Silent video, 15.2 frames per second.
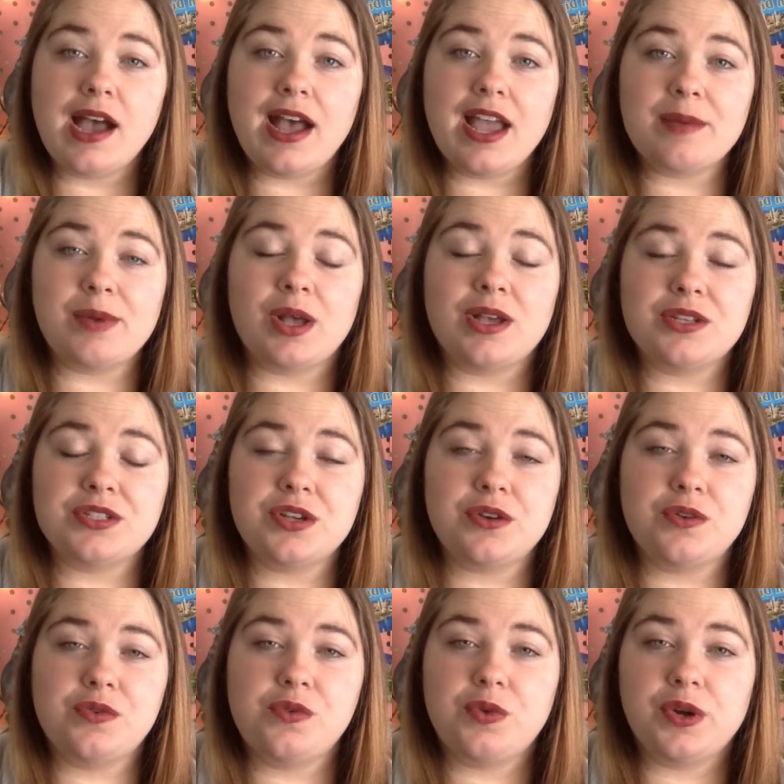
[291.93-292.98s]
I'm
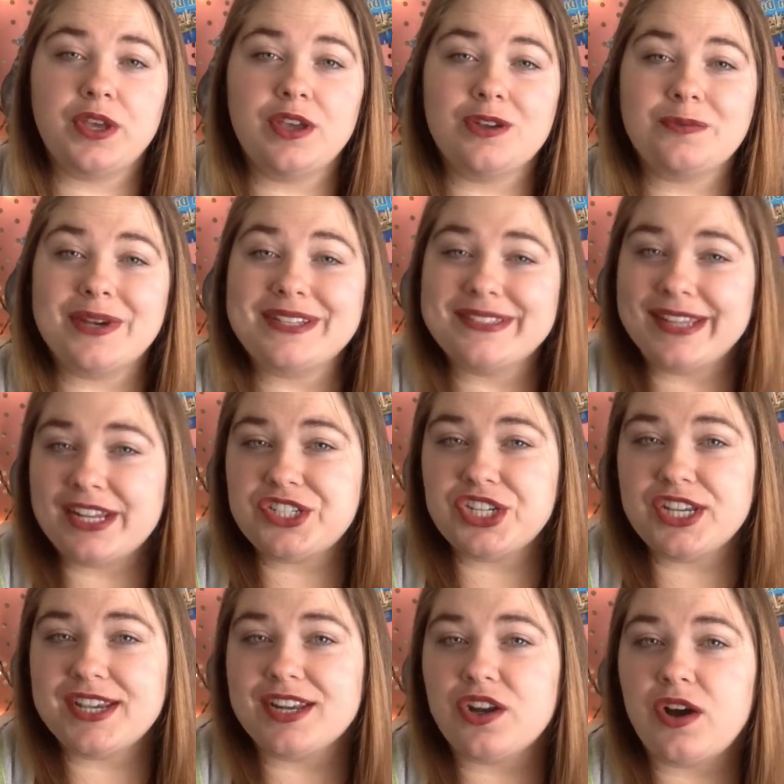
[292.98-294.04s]
also working on my
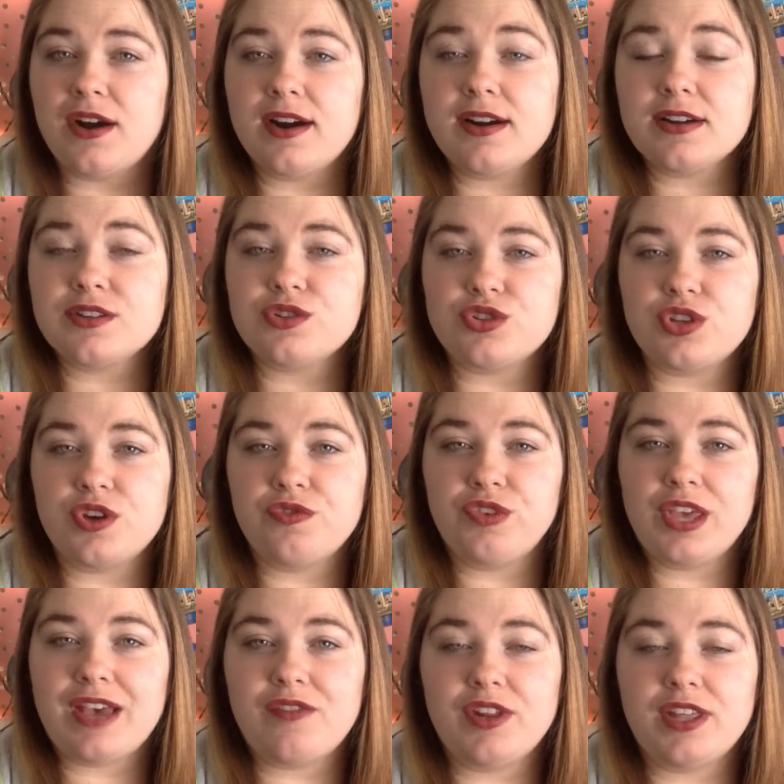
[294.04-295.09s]
sketching and art, so if
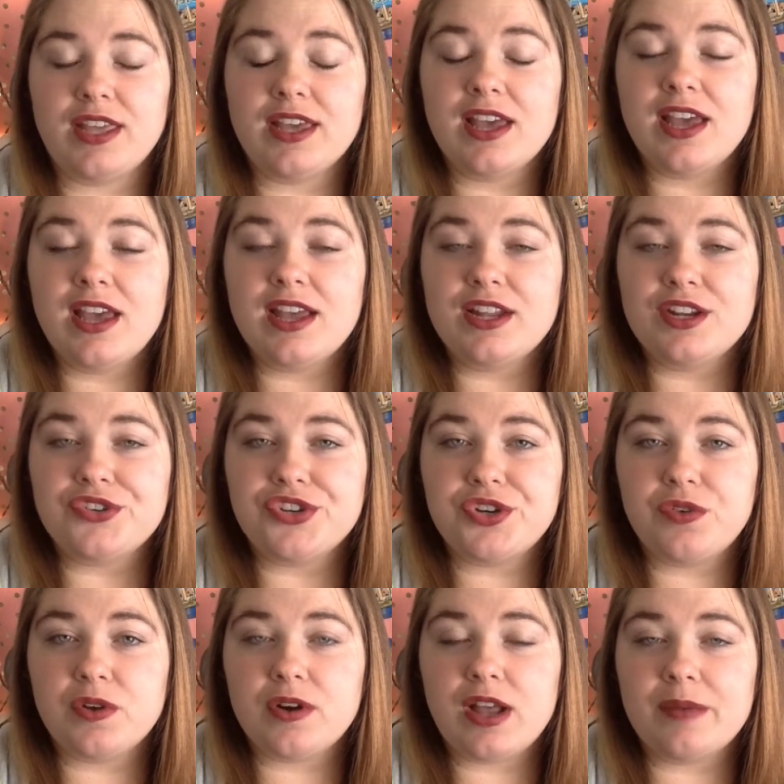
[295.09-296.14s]
you have any
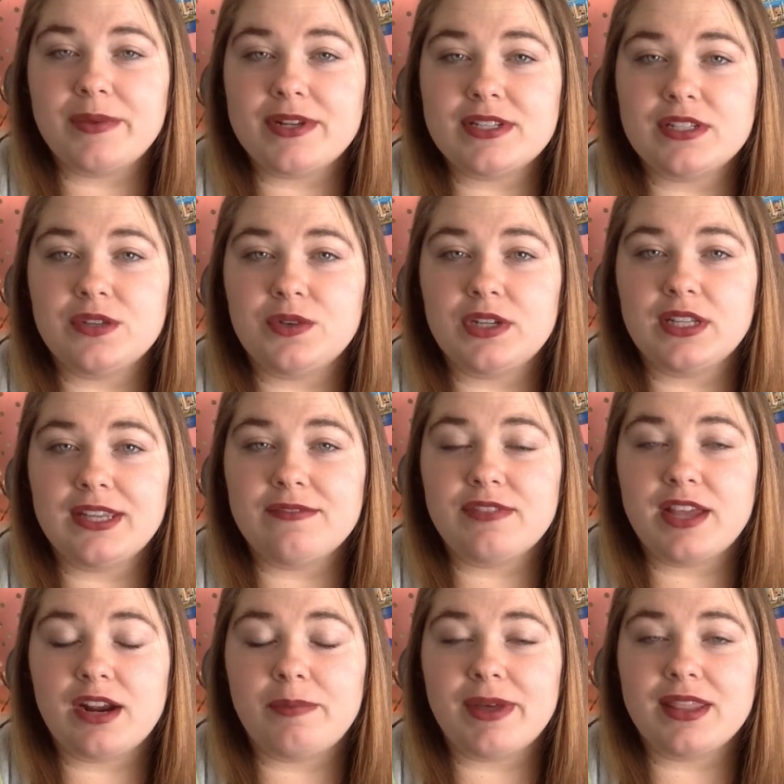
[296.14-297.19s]
general comments you want to leave
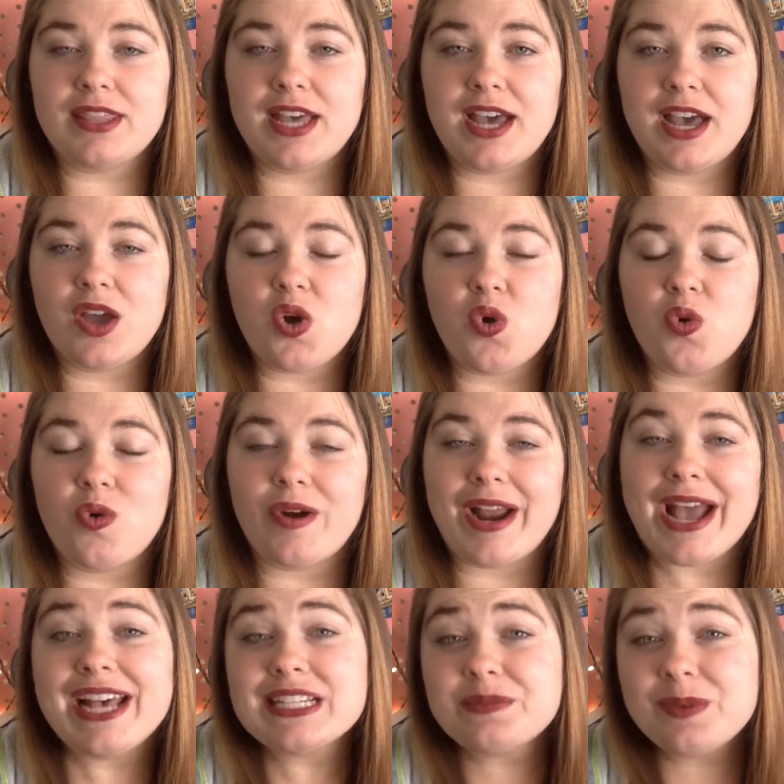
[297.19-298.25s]
there about that or
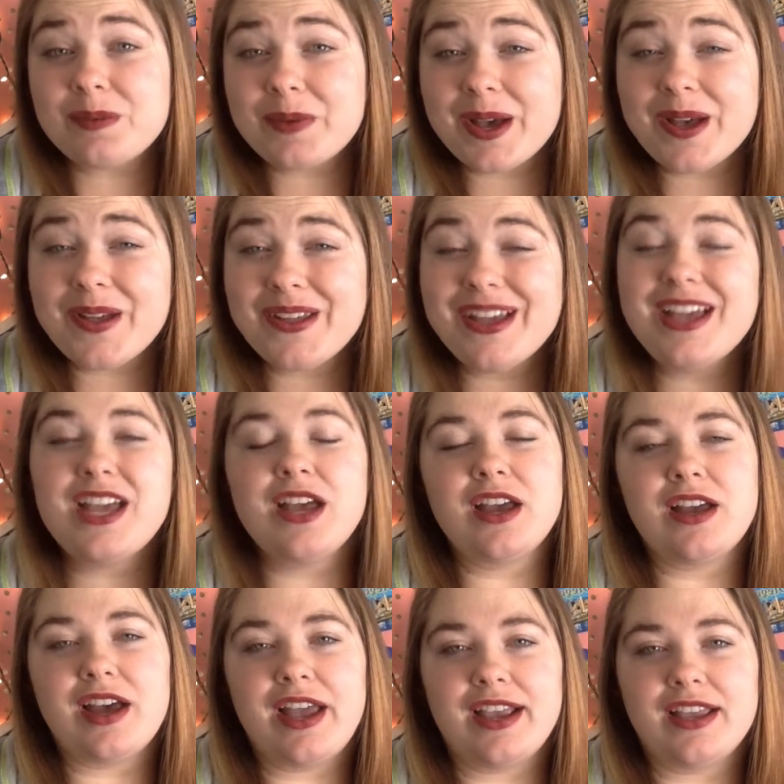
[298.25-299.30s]
ask me about,
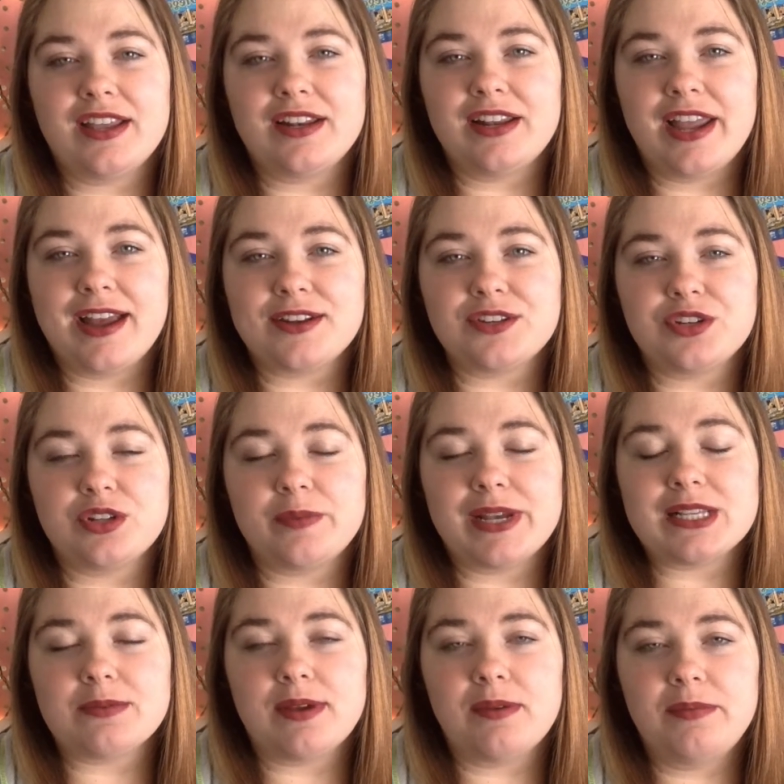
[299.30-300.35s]
I can answer to the
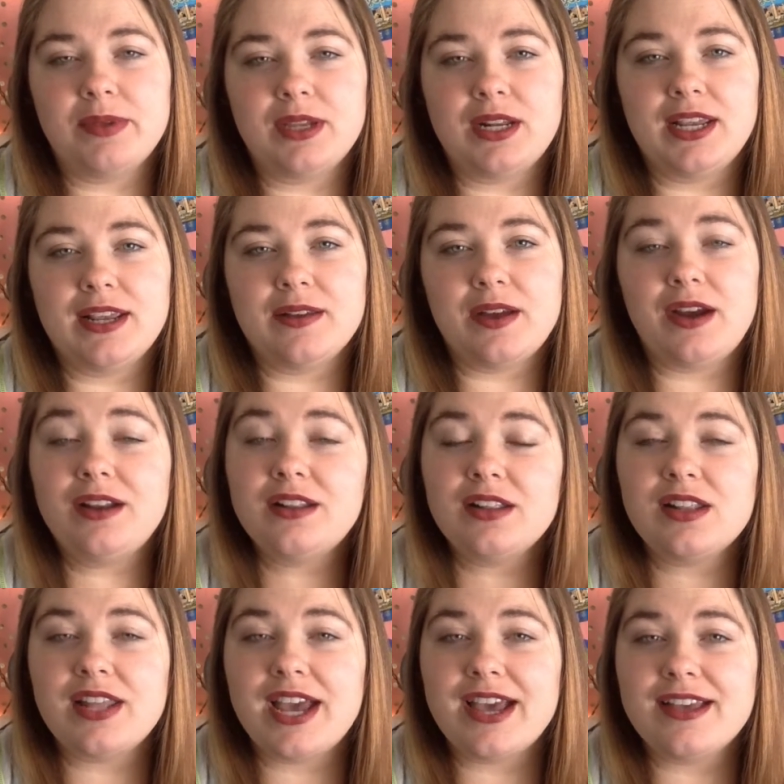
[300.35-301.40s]
best of my ability. Other
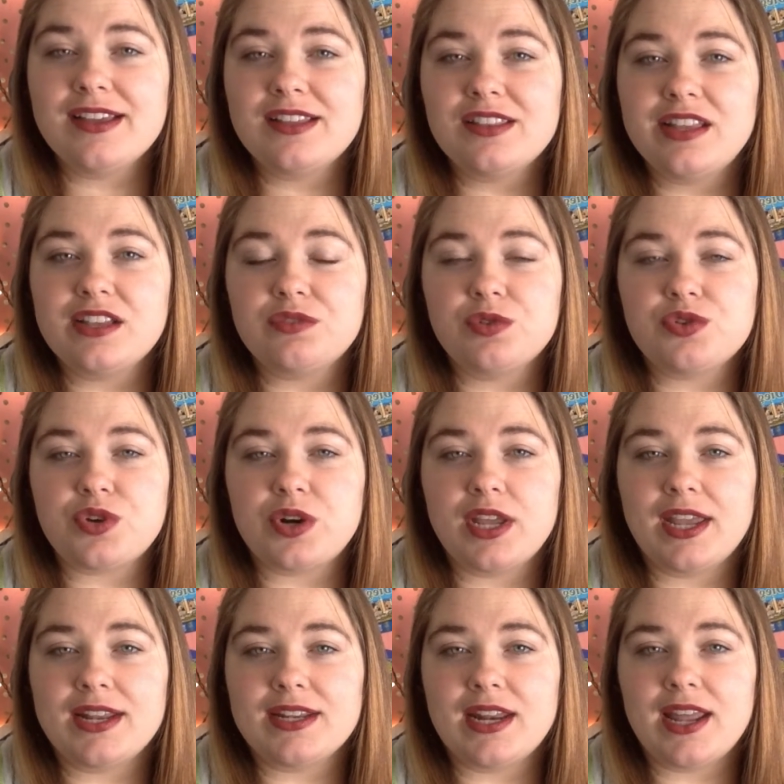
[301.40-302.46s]
than that, thanks for joining
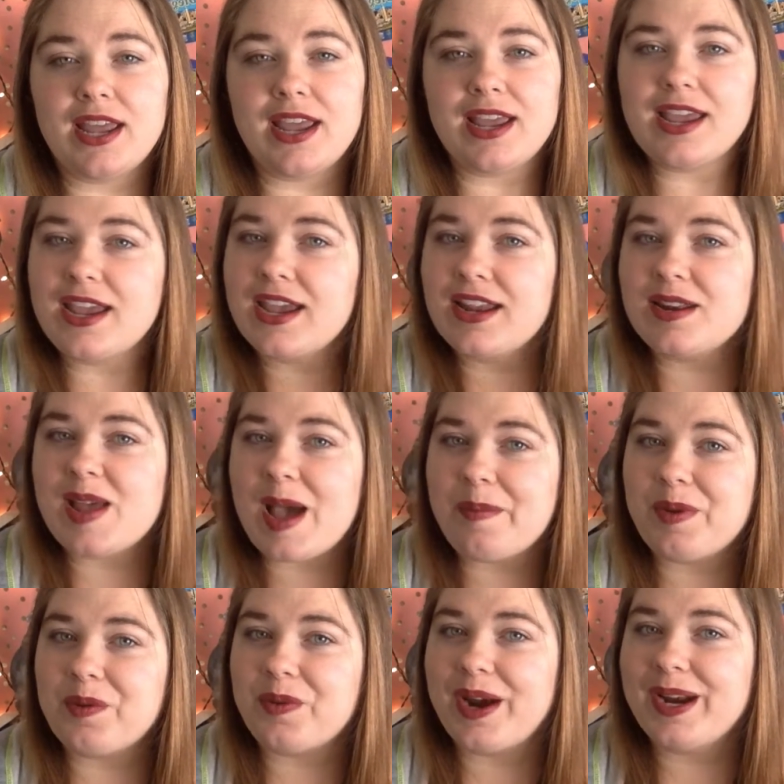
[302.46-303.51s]
in today and
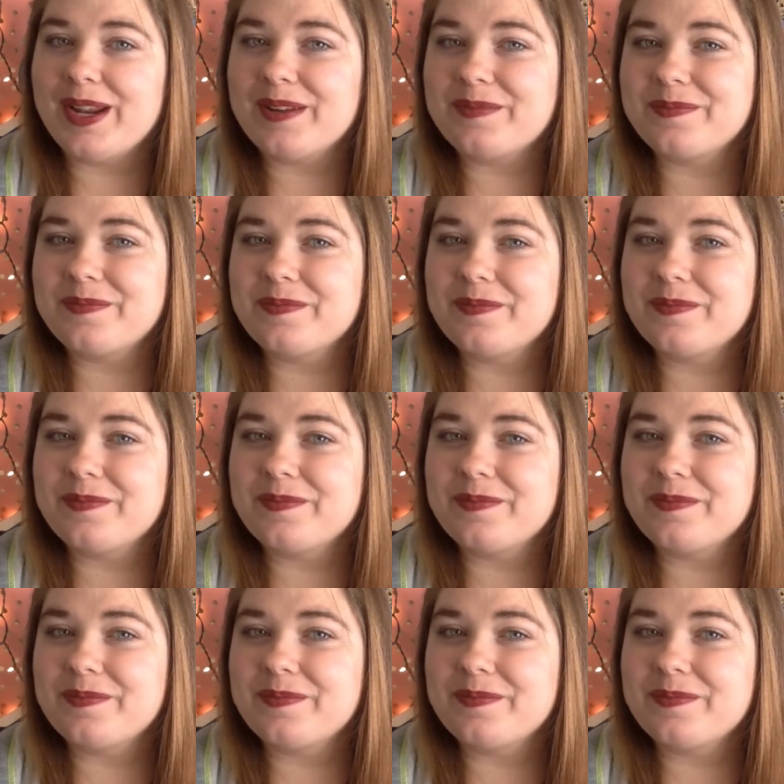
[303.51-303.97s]
happy writing.